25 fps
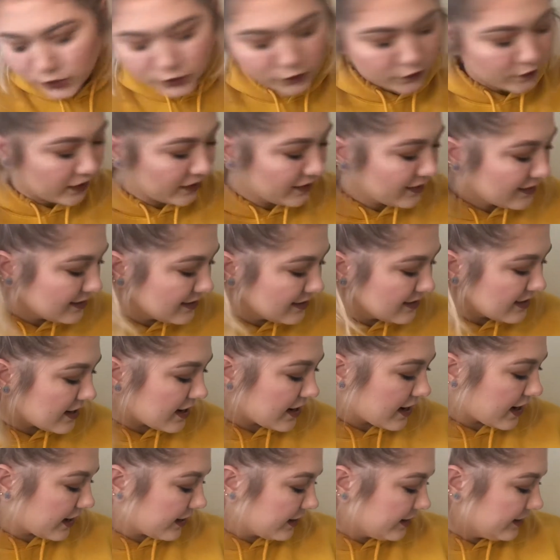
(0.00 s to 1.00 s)
so that's
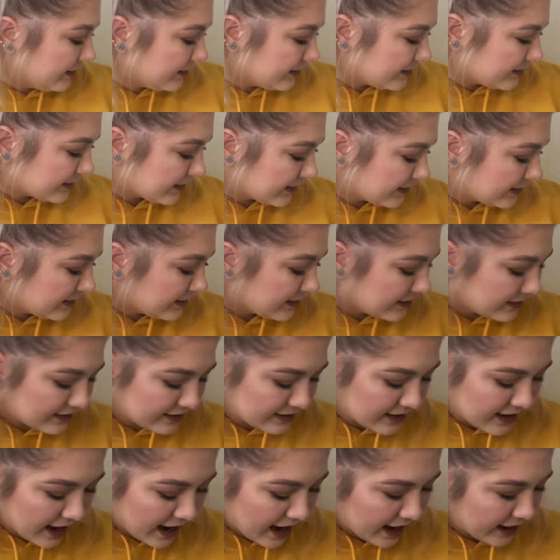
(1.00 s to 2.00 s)
nice, and
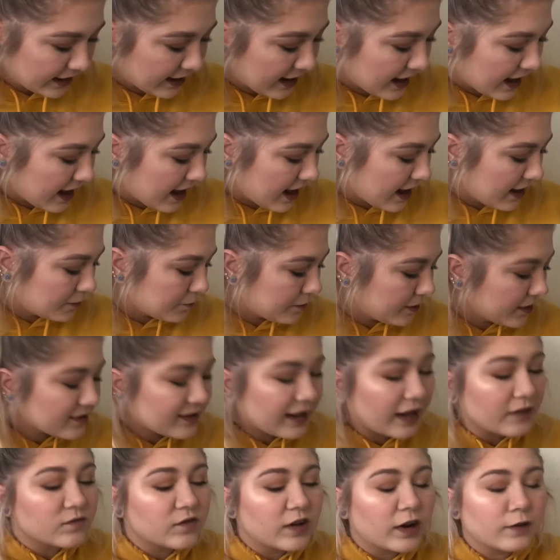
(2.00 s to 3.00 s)
then I got, because
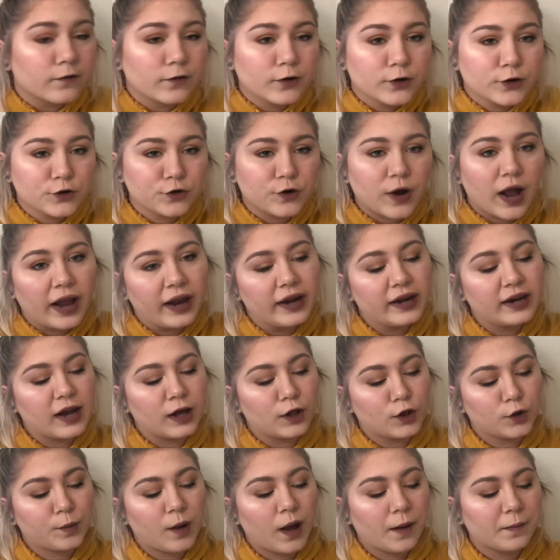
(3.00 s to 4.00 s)
I've never tried
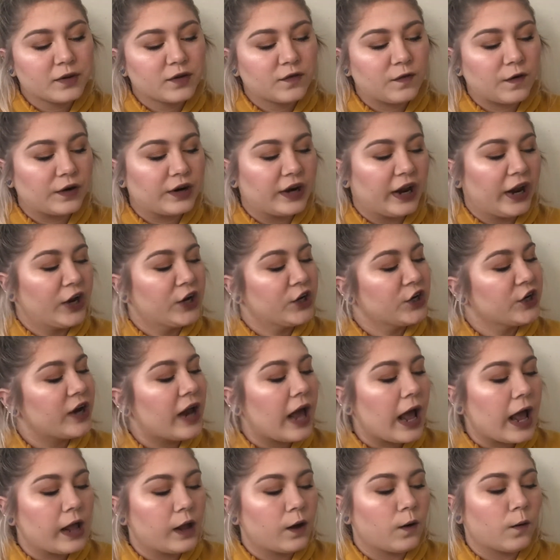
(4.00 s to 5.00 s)
ColourPop's foundation,
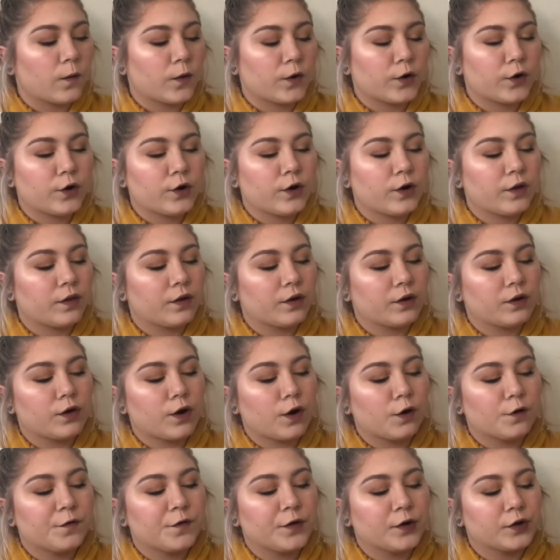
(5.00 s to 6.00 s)
I ordered their
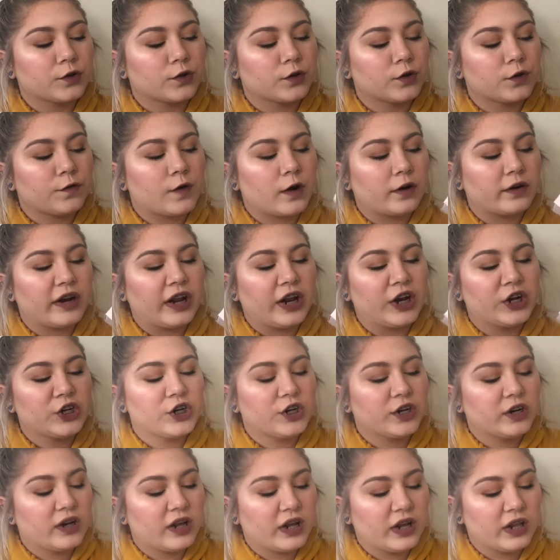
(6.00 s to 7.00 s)
No Filter
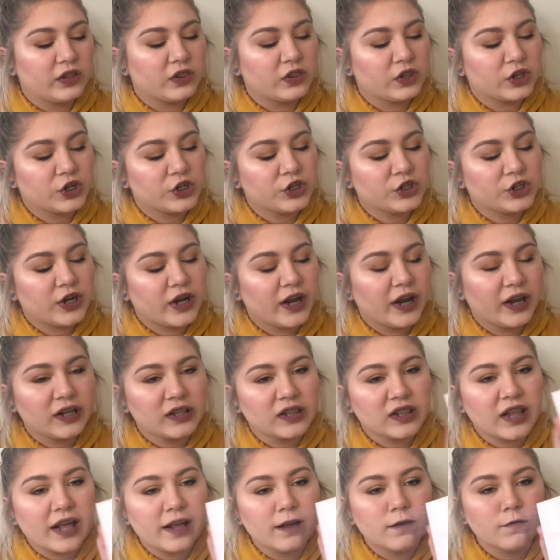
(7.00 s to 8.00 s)
foundation in the shade
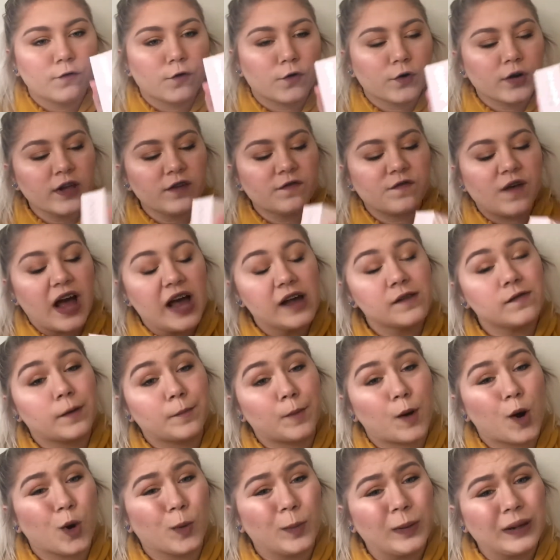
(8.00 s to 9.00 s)
Light 45,
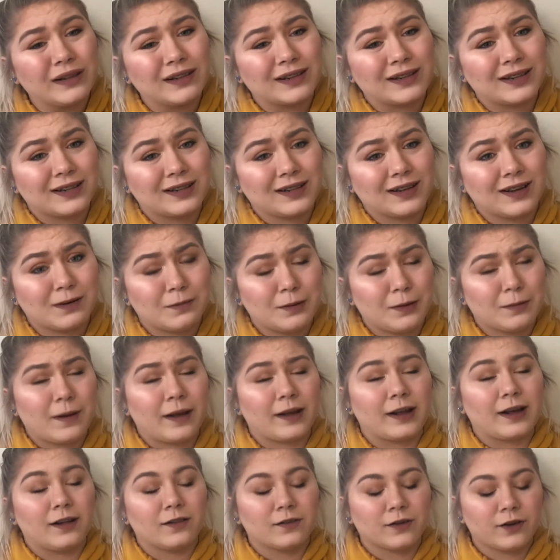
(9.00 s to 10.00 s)
I'm hoping this is going to be
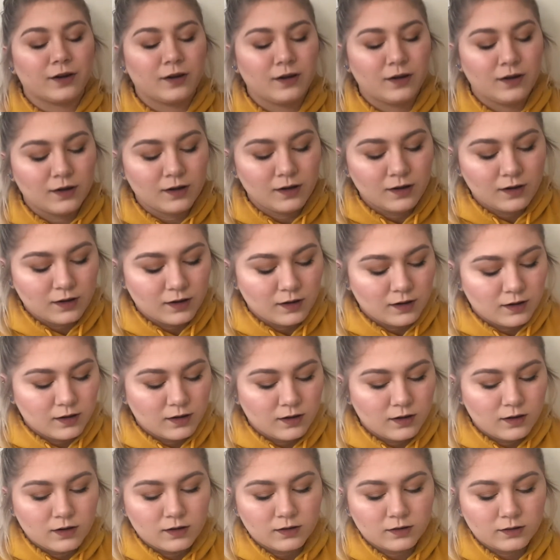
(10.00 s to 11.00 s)
my color.
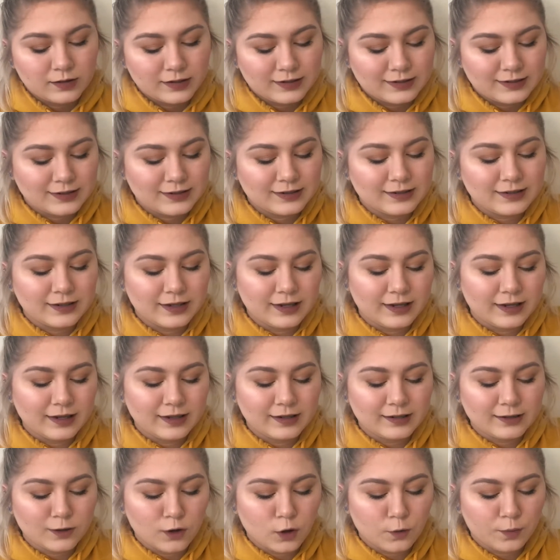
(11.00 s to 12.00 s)
Let's see,
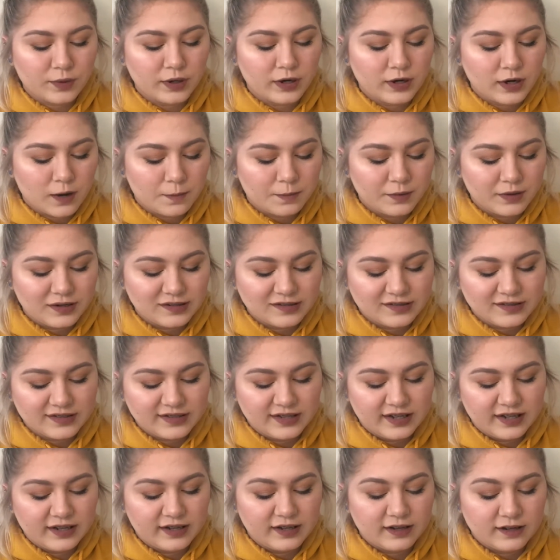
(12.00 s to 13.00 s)
let's open it up and
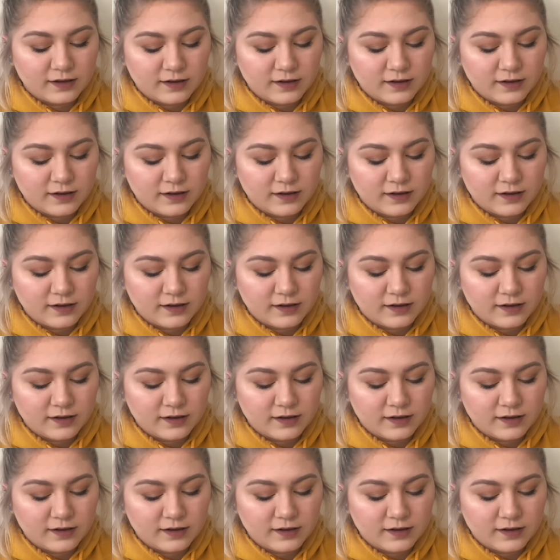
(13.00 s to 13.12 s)
see